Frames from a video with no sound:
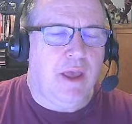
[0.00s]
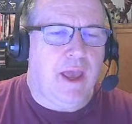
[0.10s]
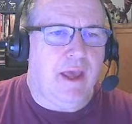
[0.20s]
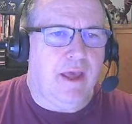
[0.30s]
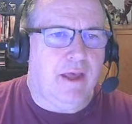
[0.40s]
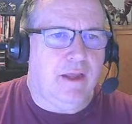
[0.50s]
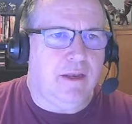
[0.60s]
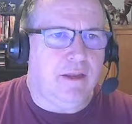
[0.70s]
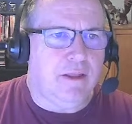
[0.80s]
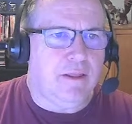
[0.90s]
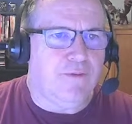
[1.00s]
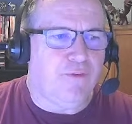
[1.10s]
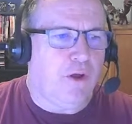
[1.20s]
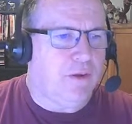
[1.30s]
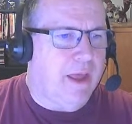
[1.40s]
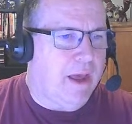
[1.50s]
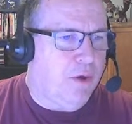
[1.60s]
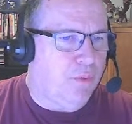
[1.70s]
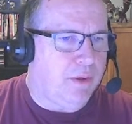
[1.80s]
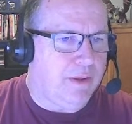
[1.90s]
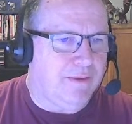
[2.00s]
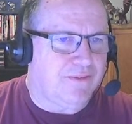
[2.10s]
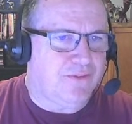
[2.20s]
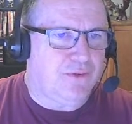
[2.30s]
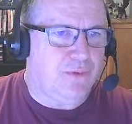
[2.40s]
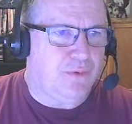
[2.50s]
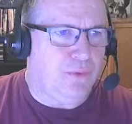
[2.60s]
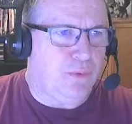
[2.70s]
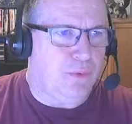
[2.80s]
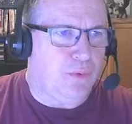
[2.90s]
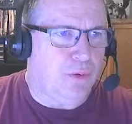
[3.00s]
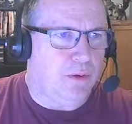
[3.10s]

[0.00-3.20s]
And the default now is to